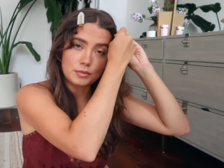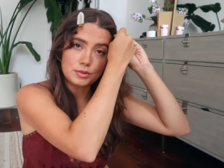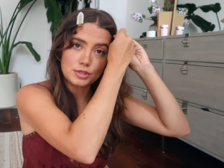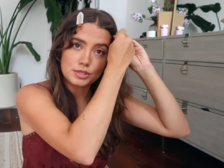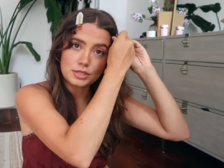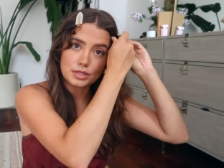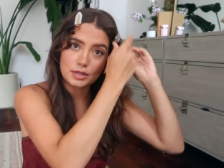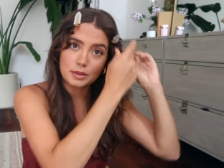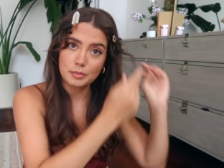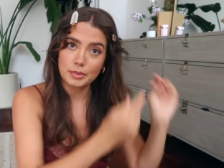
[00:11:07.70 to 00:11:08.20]
I'm
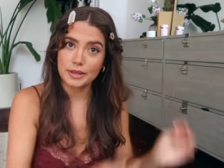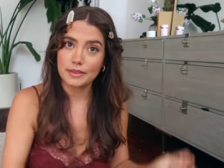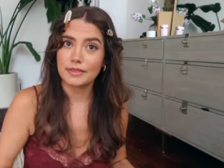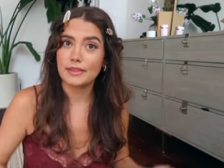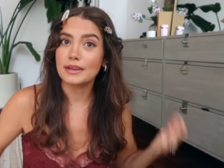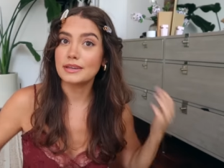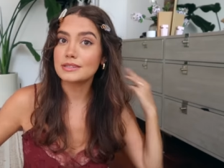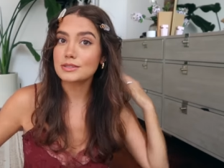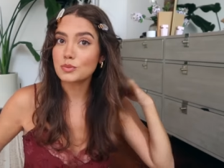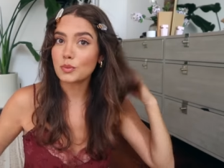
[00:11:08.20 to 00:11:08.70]
just gonna pin
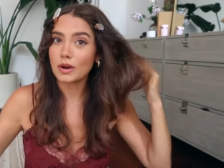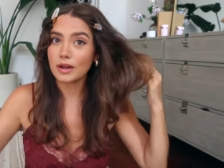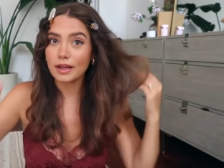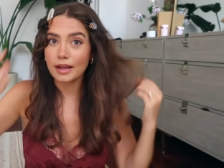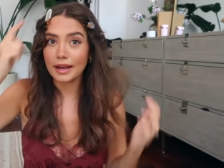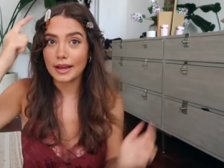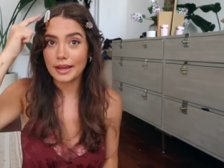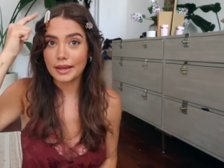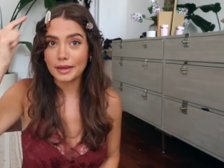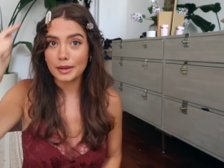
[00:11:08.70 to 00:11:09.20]
this while
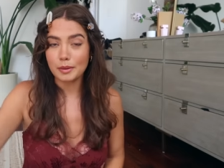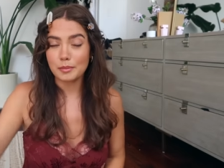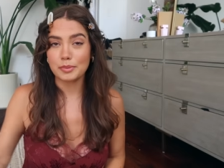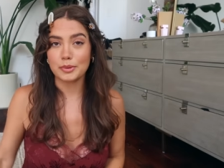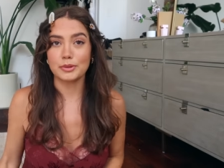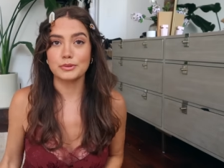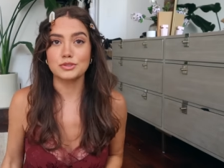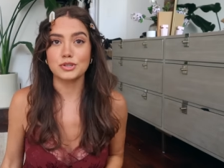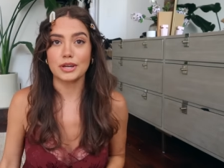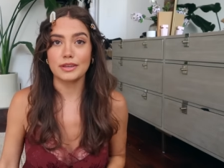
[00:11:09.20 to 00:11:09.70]
I
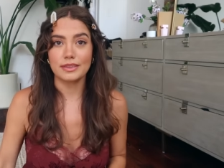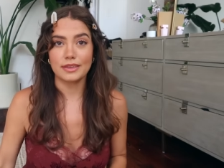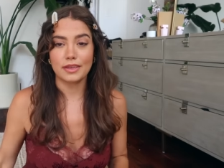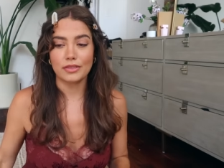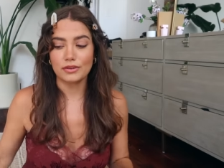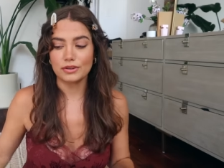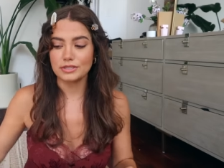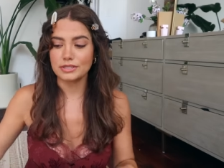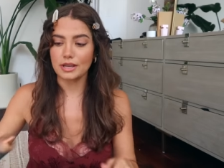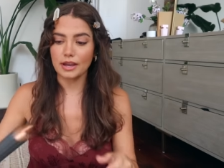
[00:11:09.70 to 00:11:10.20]
blow dry the
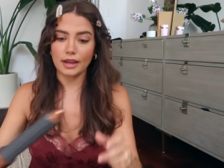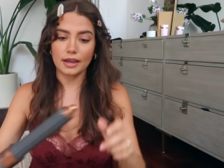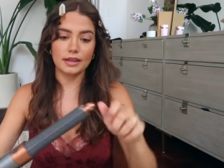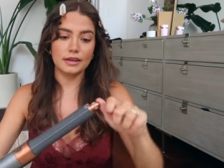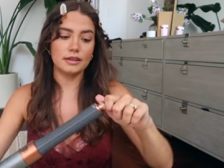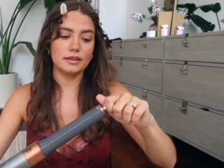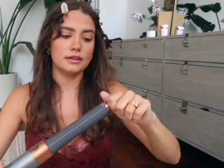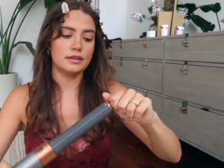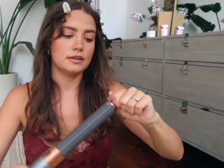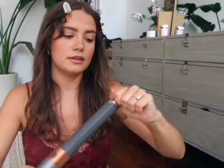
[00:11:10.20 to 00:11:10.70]
other
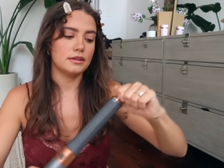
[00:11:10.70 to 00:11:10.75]
side.